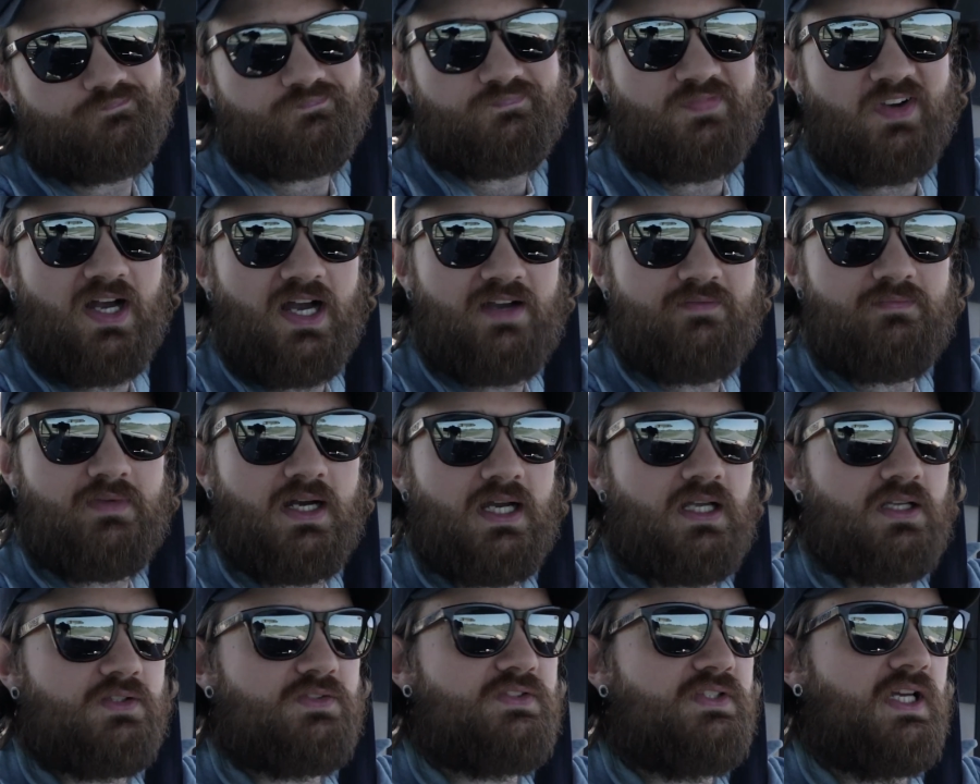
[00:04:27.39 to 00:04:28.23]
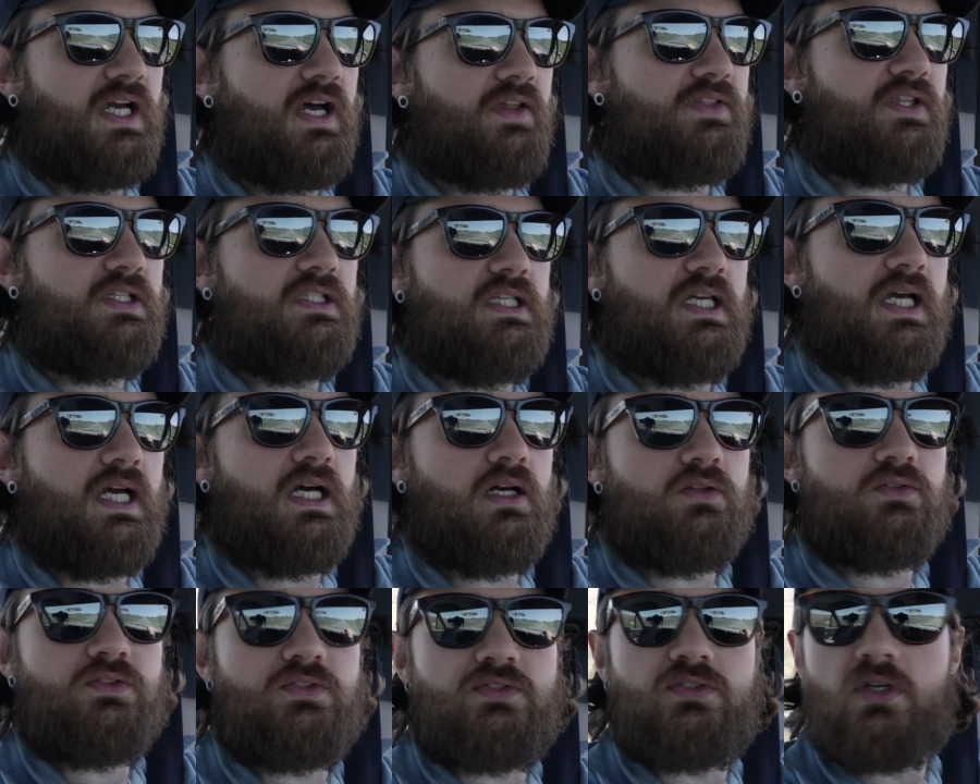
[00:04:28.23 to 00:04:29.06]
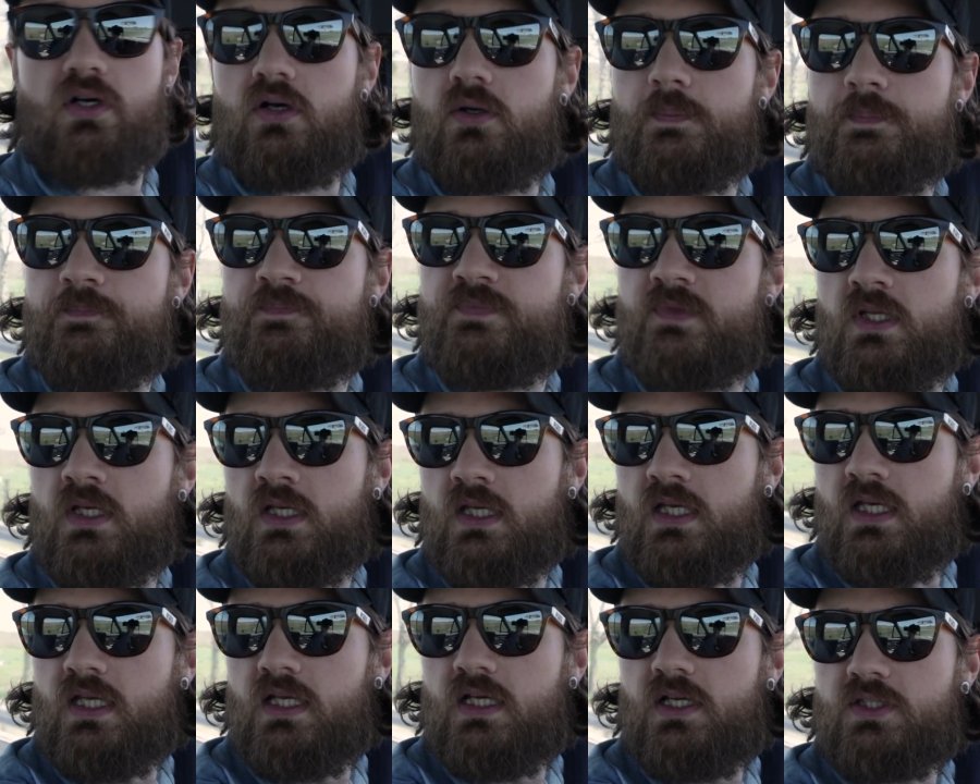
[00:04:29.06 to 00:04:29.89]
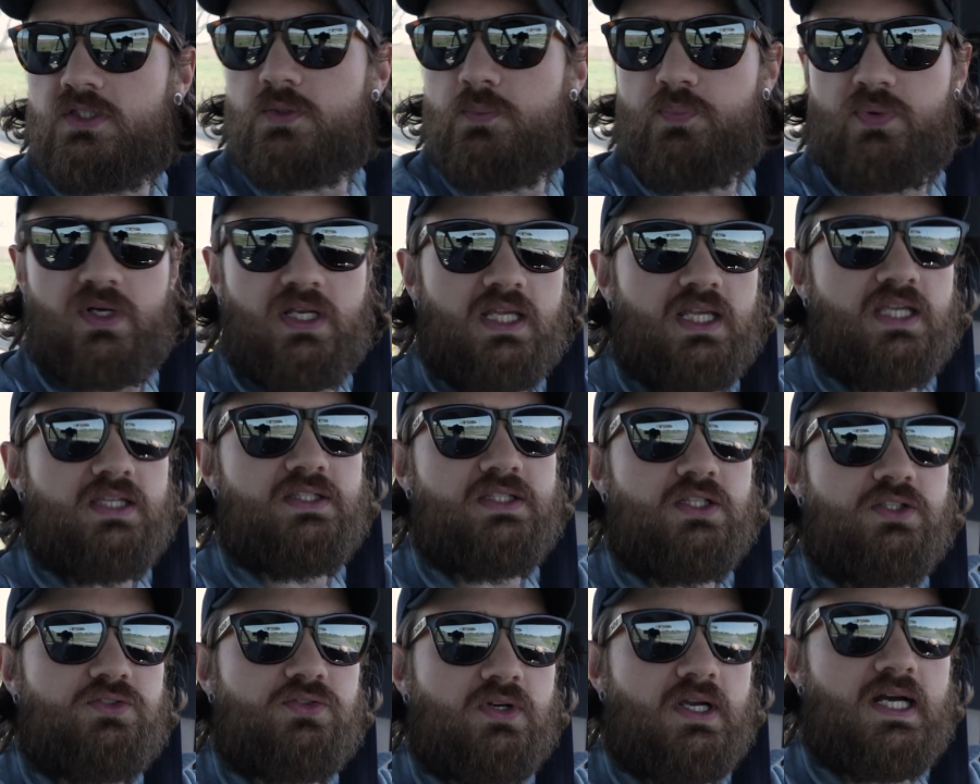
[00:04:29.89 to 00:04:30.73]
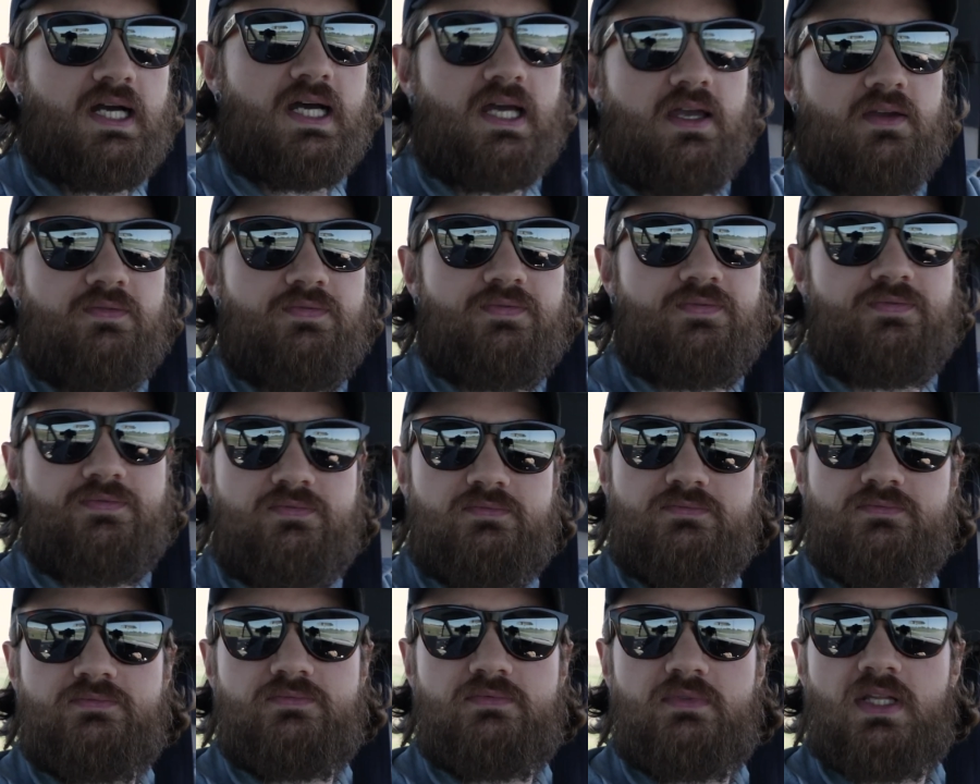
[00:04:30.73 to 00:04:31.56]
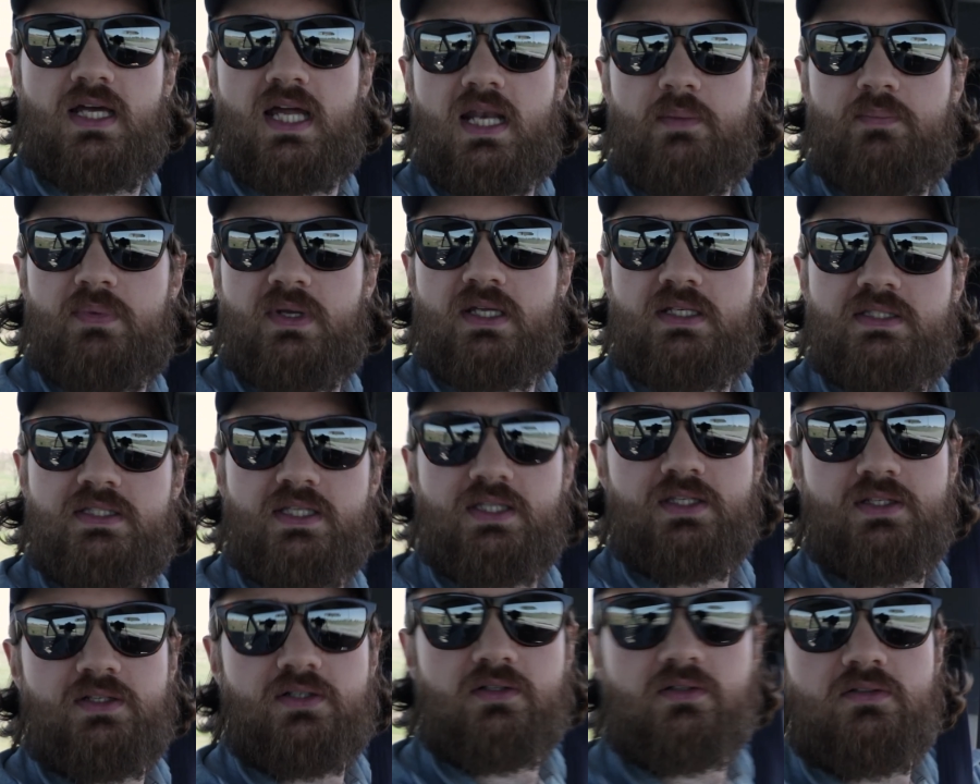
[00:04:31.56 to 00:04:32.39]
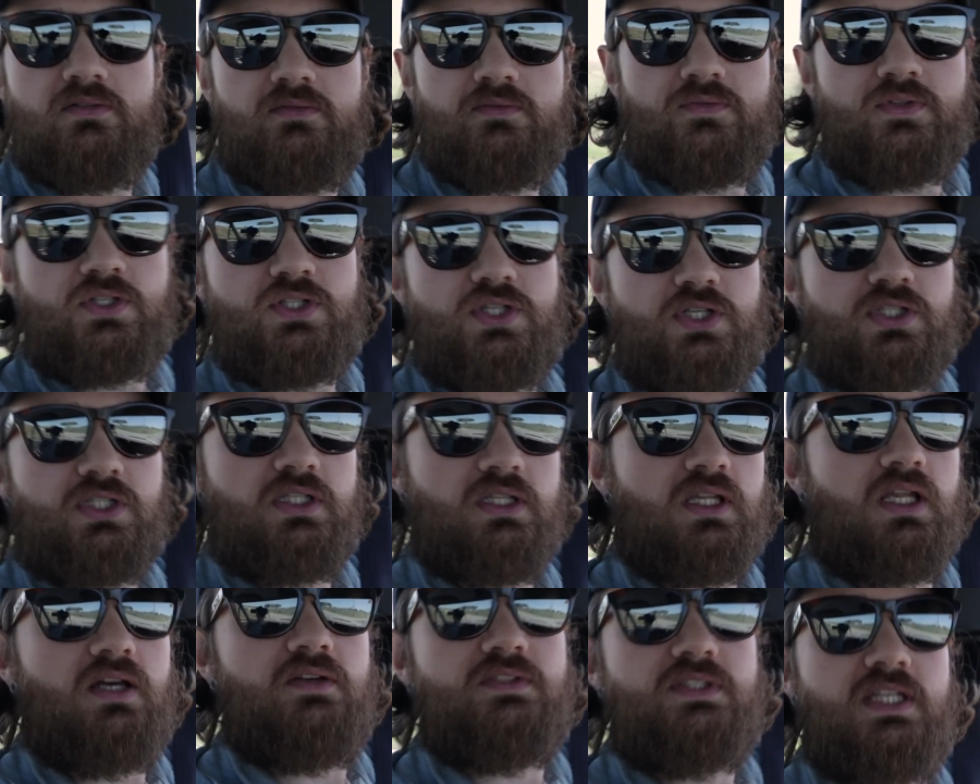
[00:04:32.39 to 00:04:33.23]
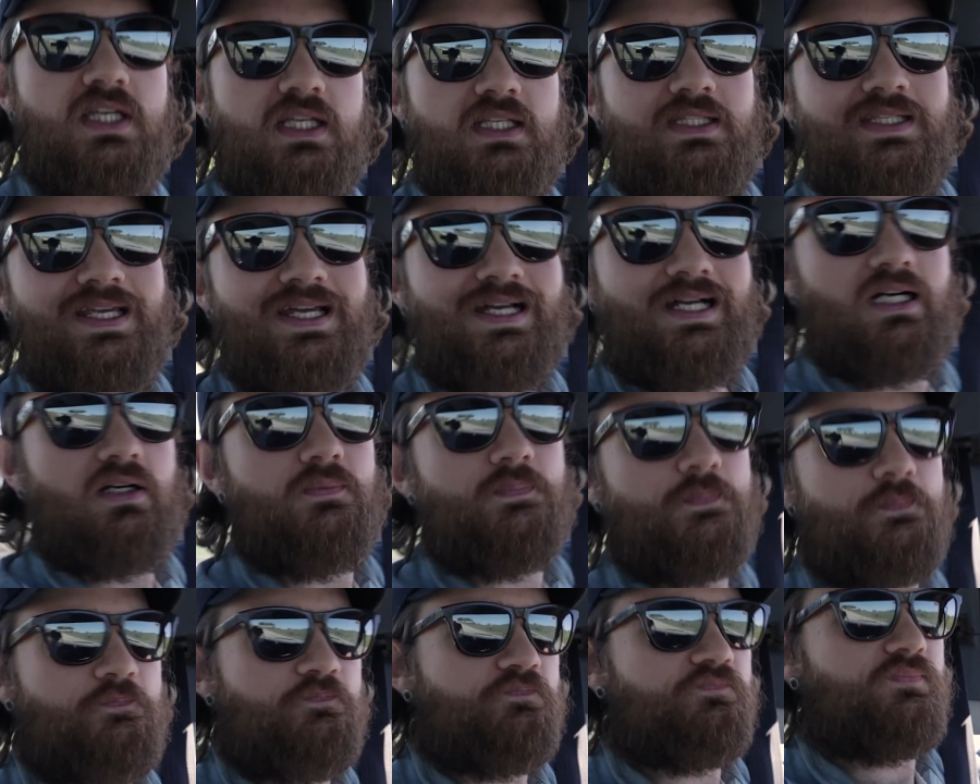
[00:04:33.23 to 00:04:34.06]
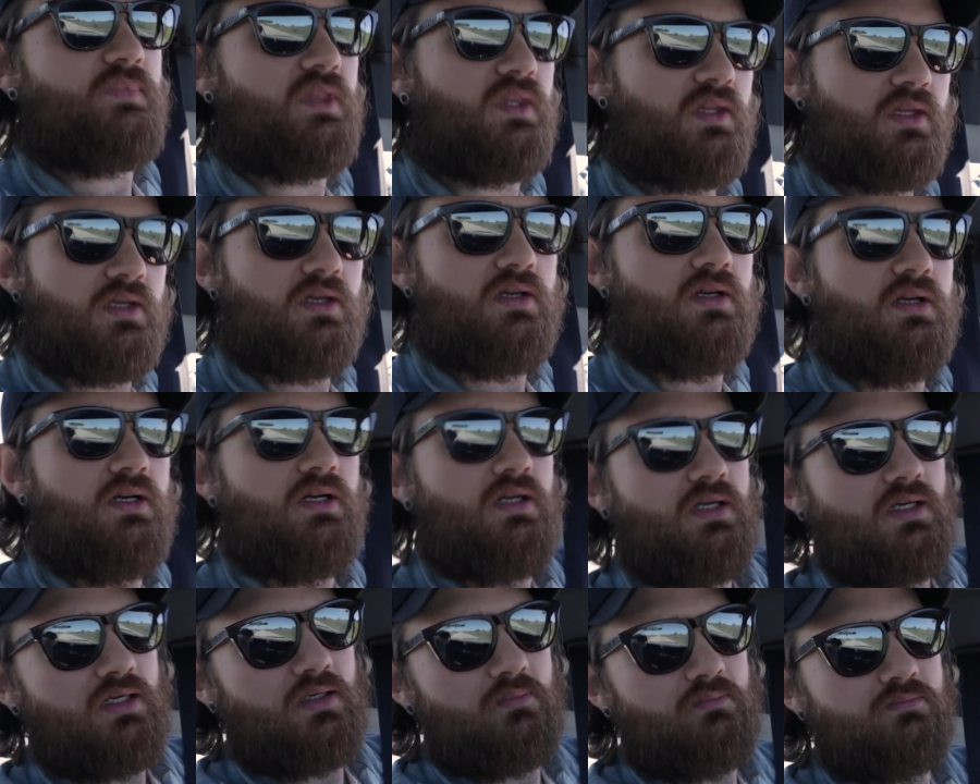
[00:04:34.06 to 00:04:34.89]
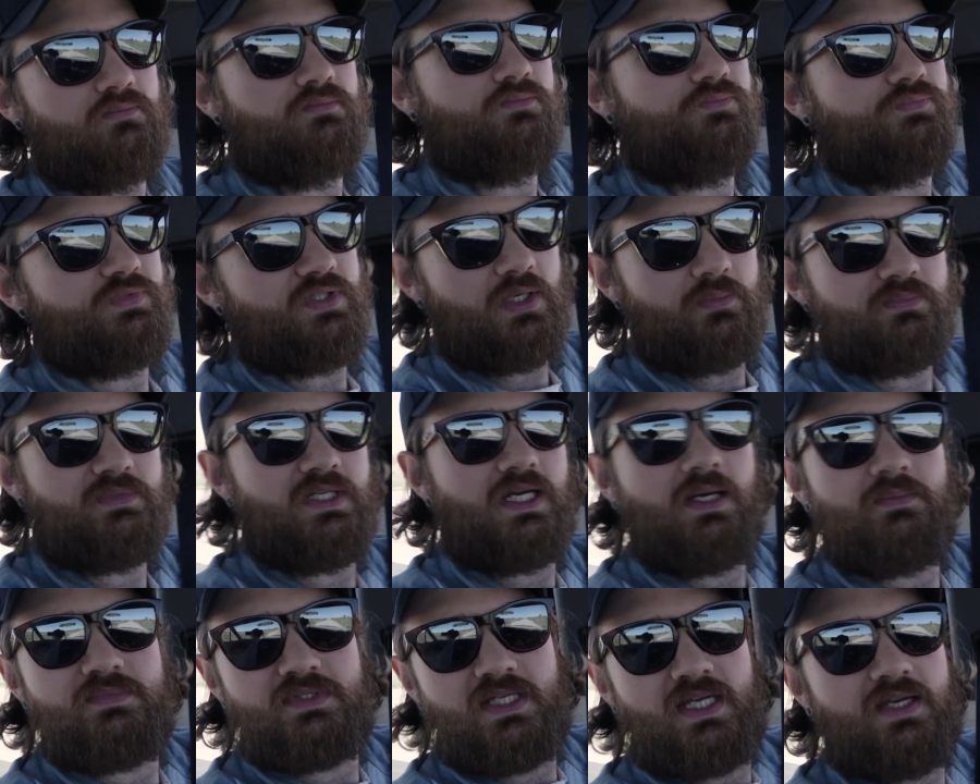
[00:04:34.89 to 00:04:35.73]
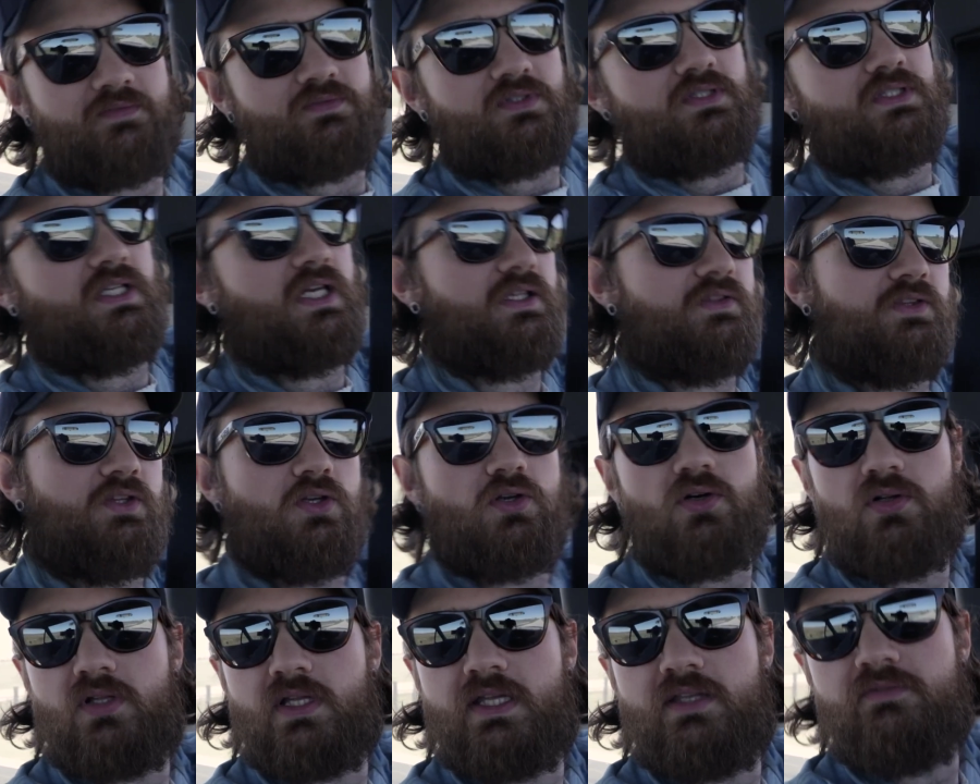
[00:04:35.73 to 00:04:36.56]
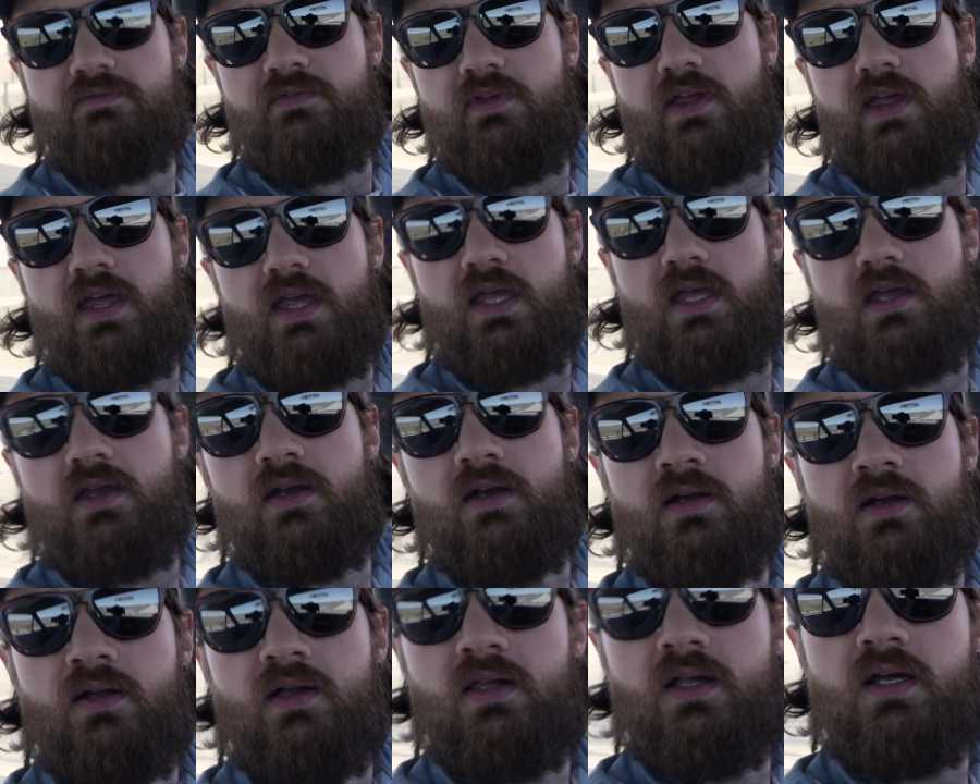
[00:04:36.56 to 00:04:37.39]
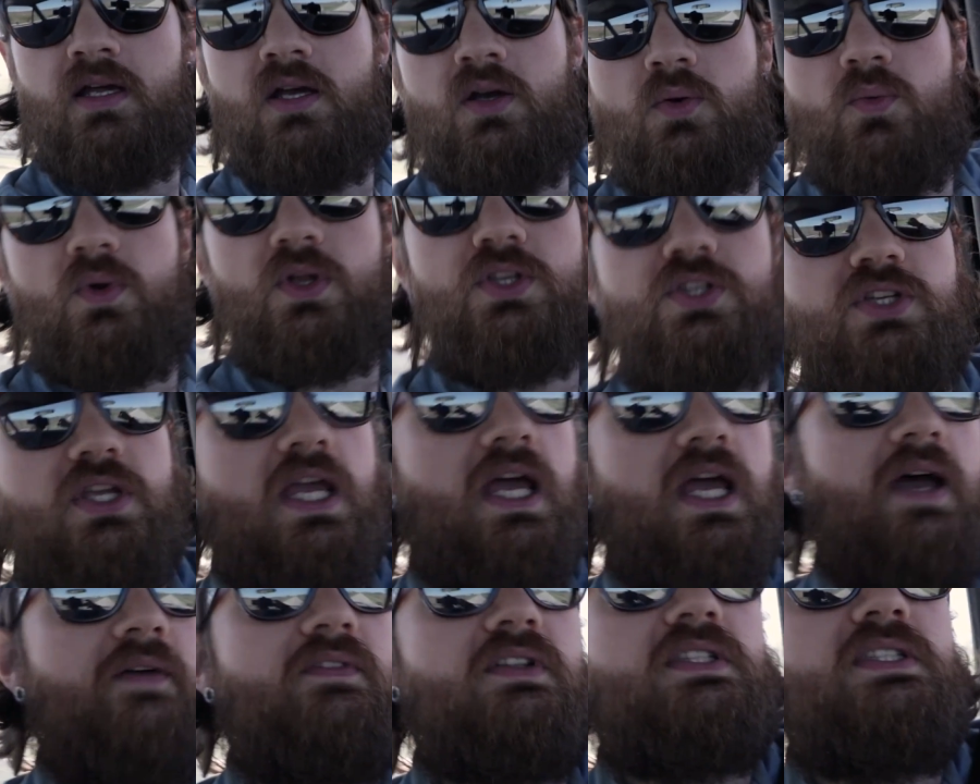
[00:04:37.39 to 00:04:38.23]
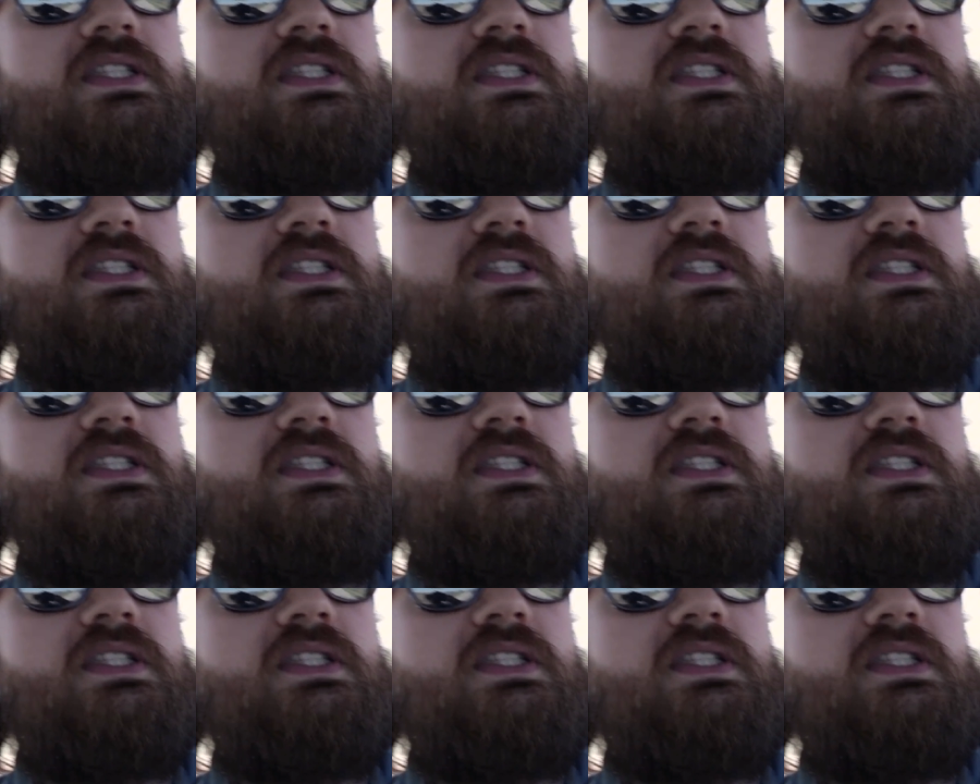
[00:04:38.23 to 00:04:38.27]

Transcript: 5 miles south of town, so it's a pretty easy drive, not a big deal. Virginia loves getting out. Sometimes I have to take the old NV, which you haven't